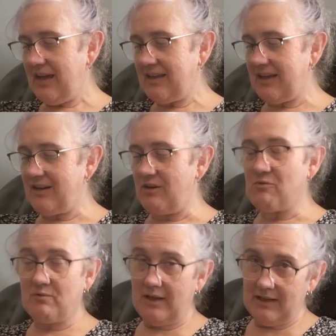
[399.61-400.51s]
getting
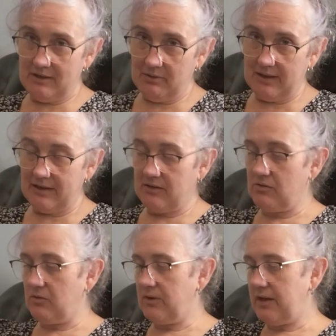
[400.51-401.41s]
really, really
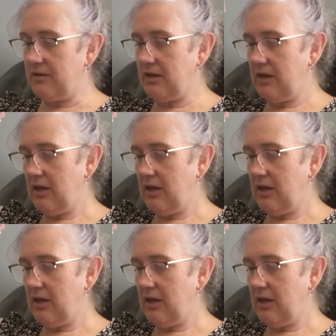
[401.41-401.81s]
annoyed